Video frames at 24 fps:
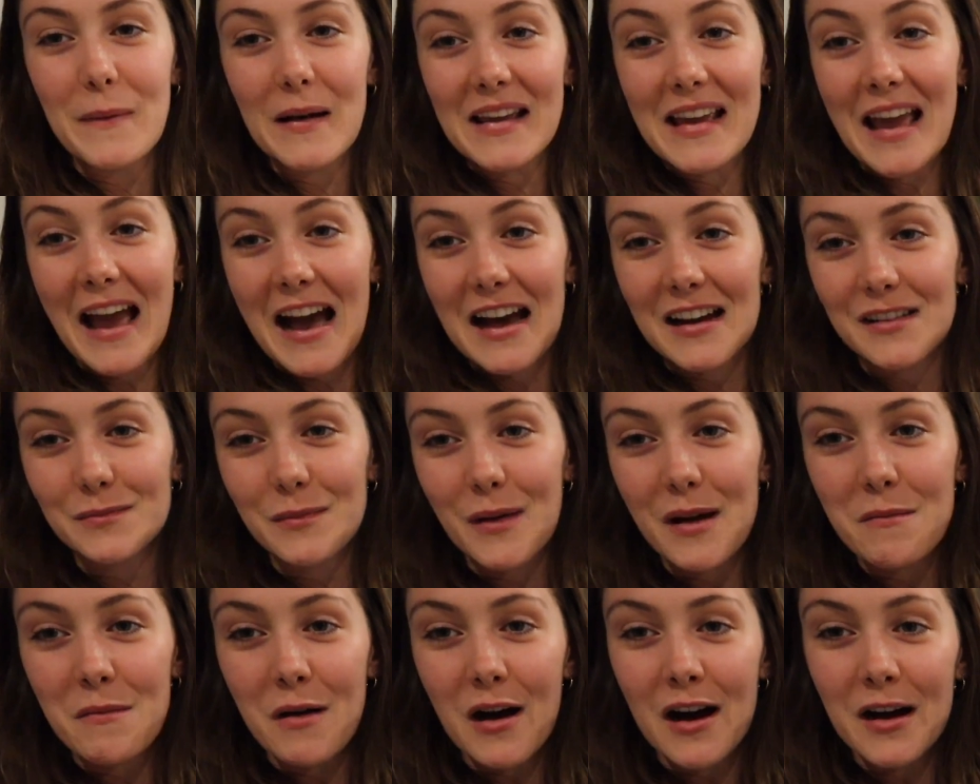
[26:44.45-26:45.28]
But yeah,
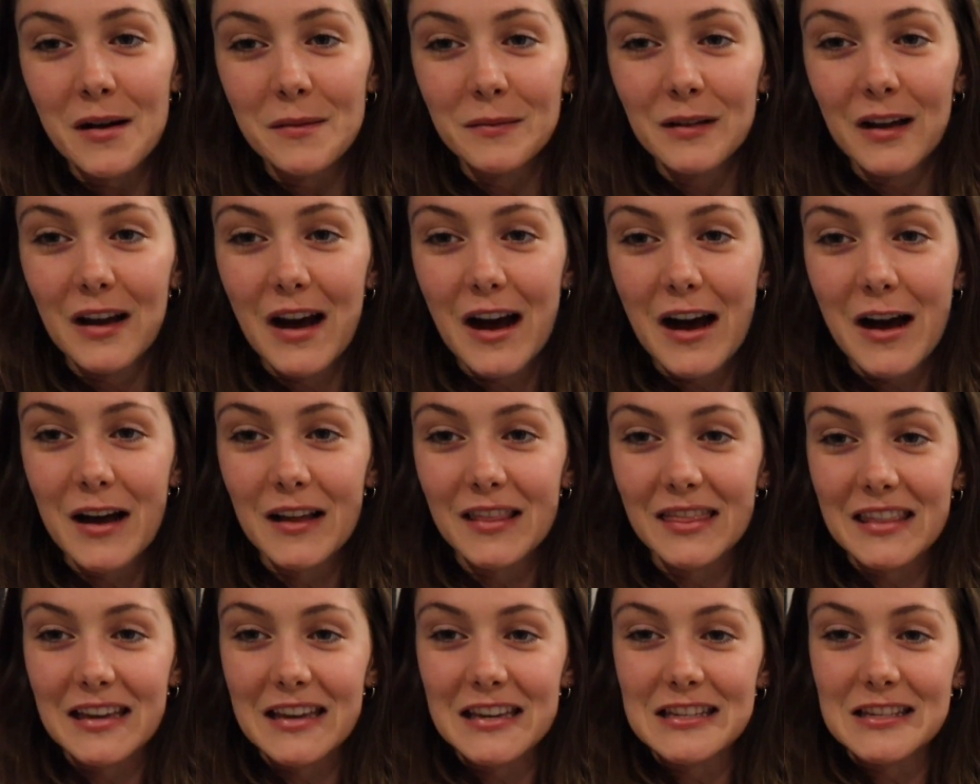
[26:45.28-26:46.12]
my mom
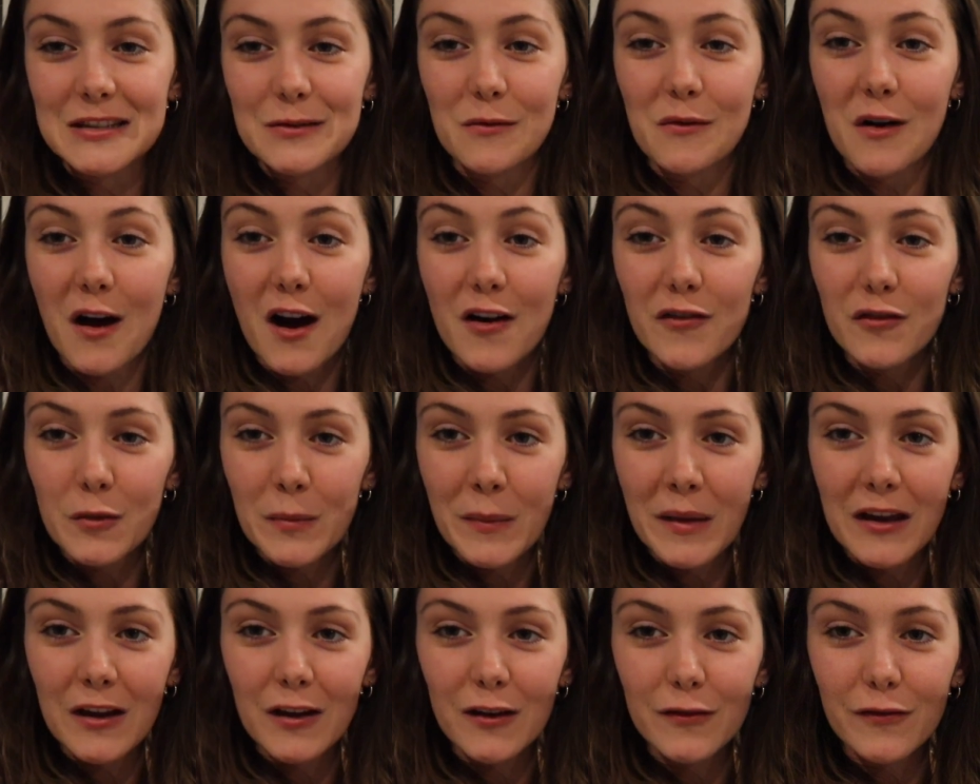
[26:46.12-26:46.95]
got this waffle
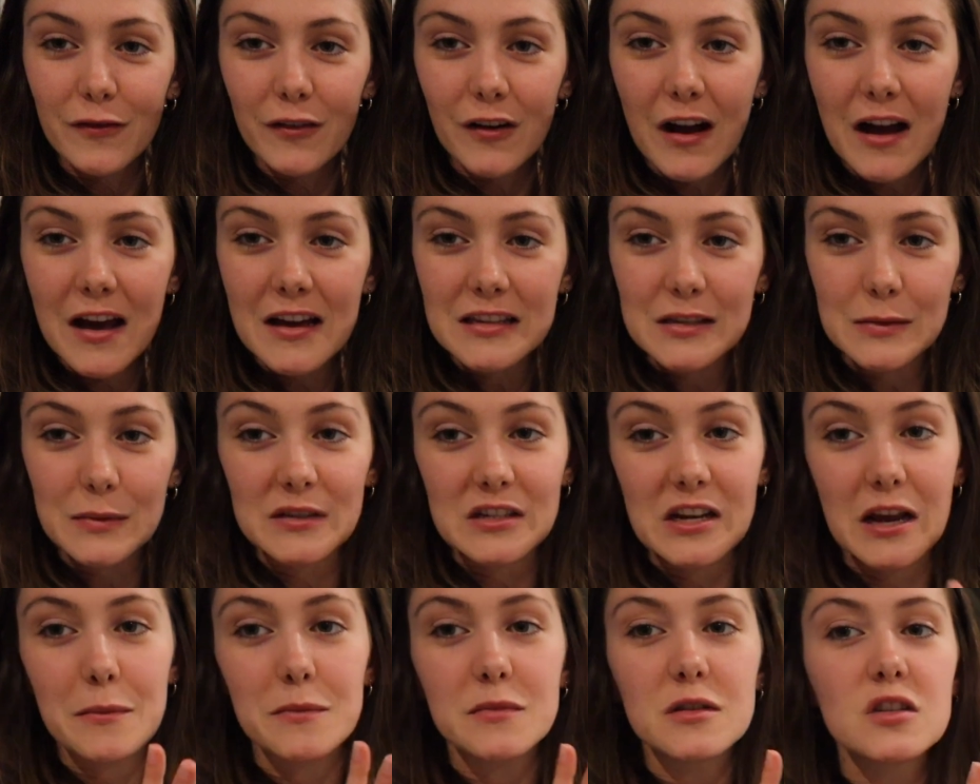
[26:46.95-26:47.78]
maker for us,
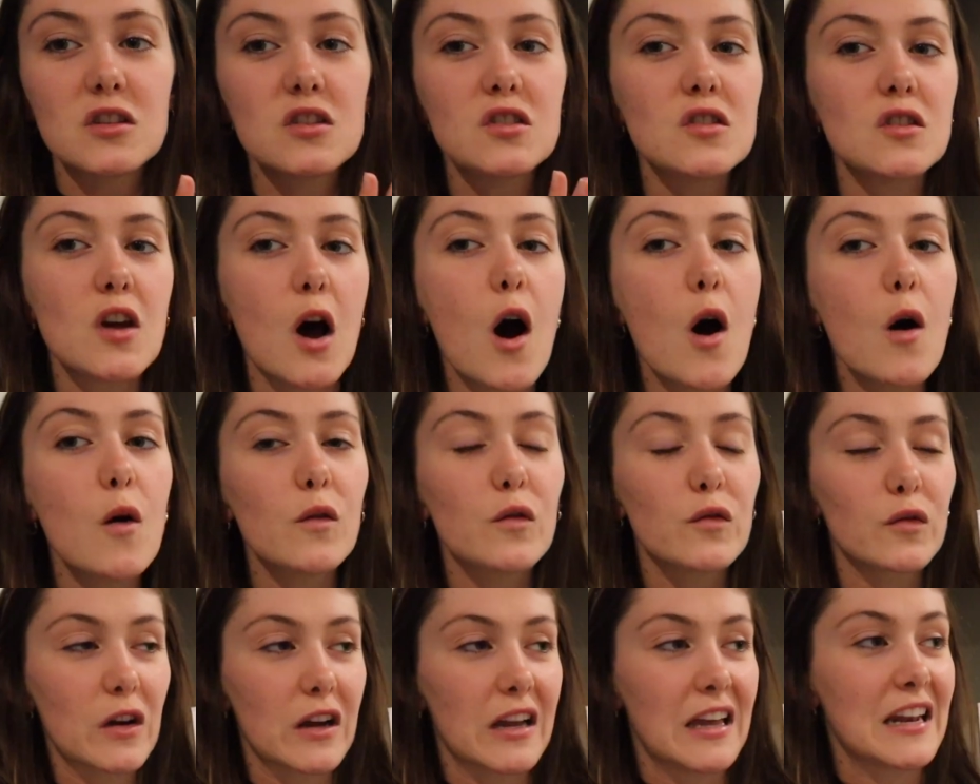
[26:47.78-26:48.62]
which I'm so
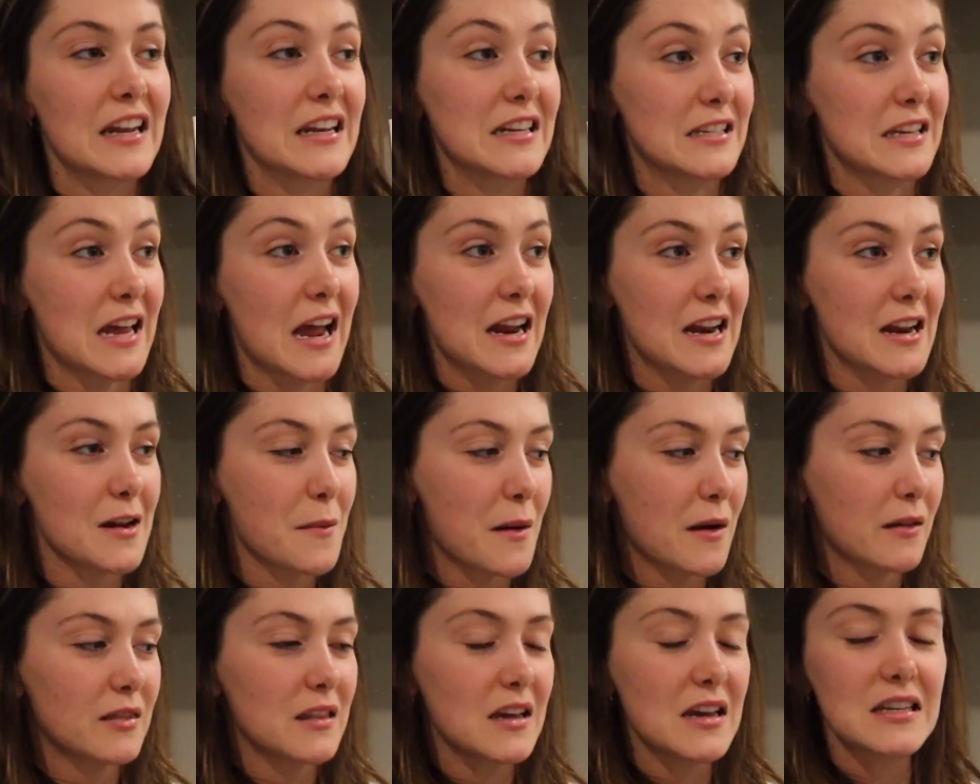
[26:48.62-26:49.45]
freaking excited
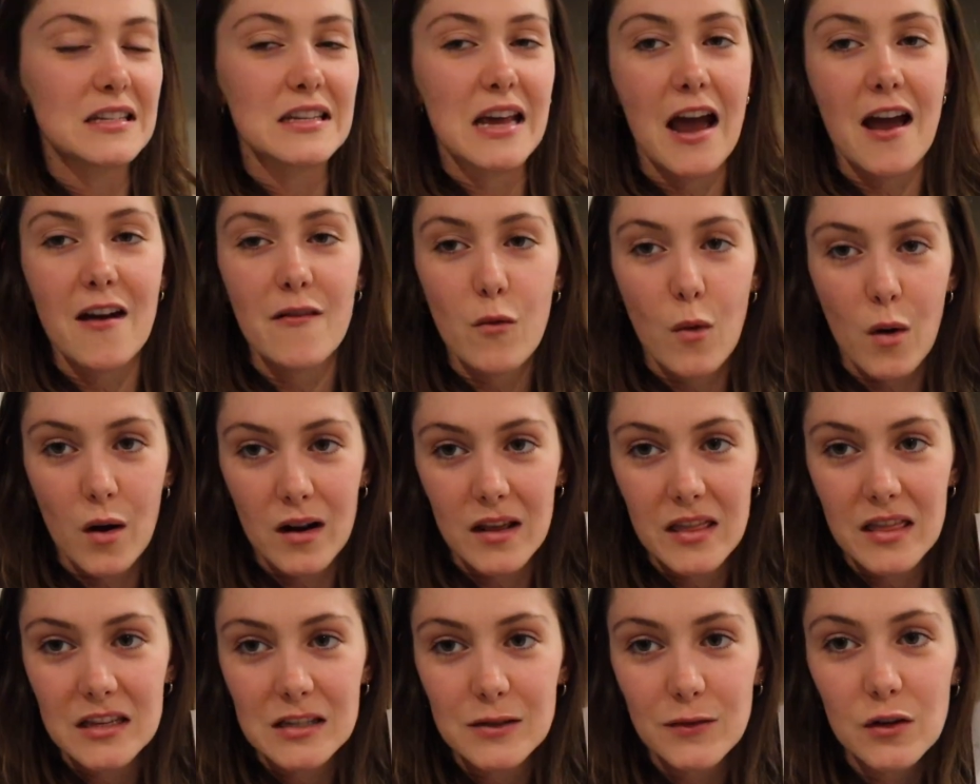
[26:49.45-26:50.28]
about this. I've
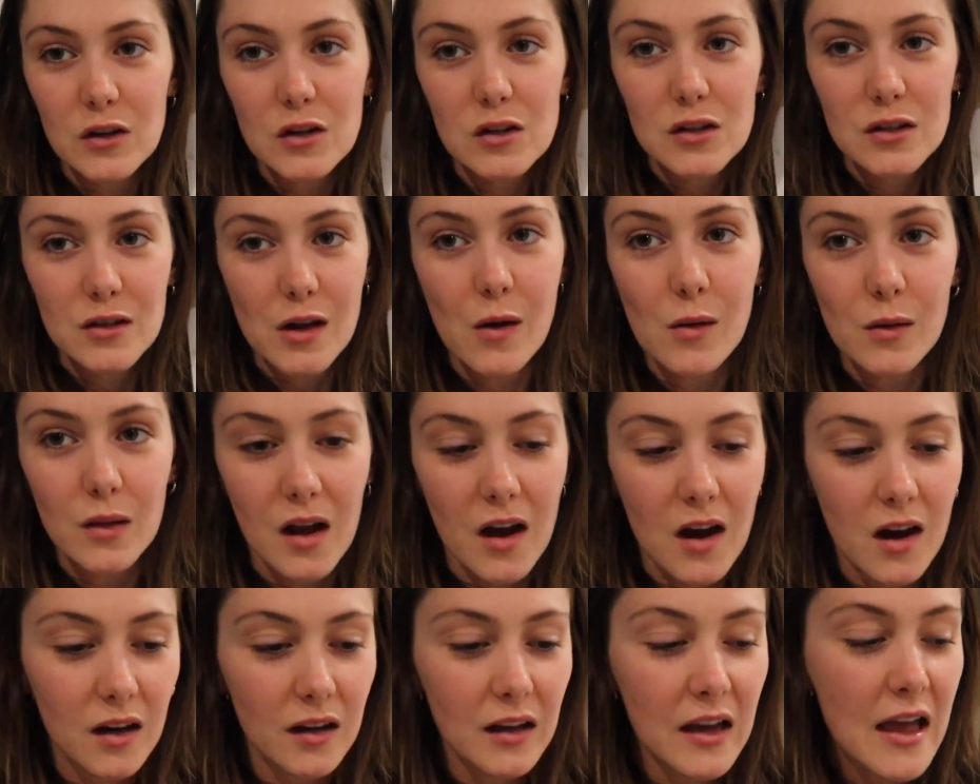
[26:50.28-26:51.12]
wanted this for so
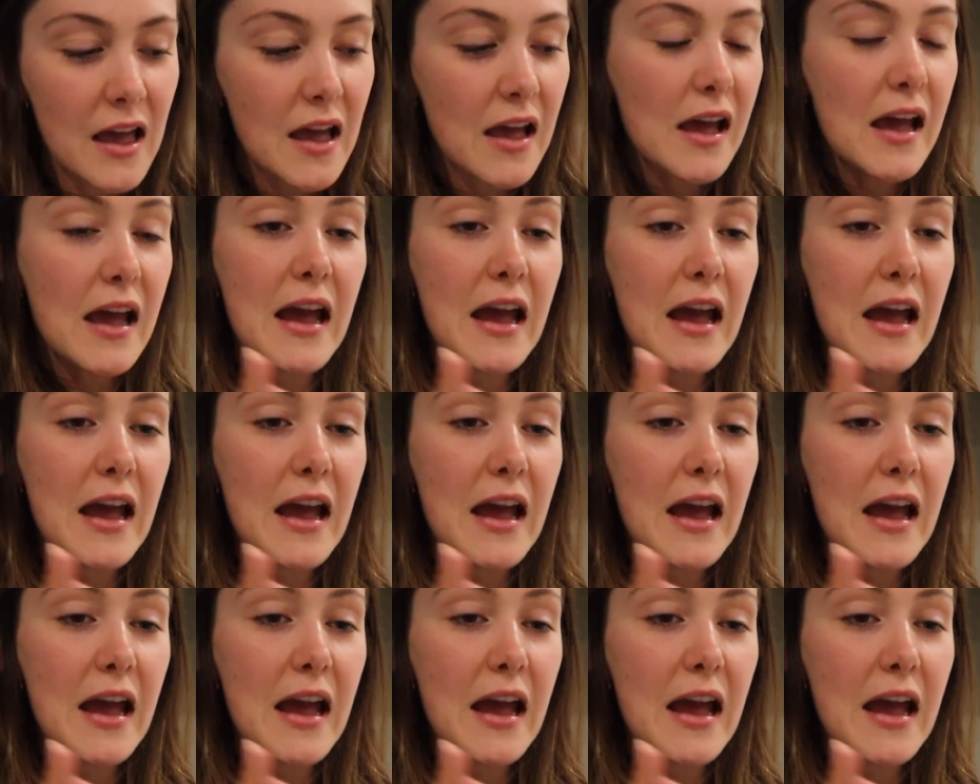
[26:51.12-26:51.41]
long.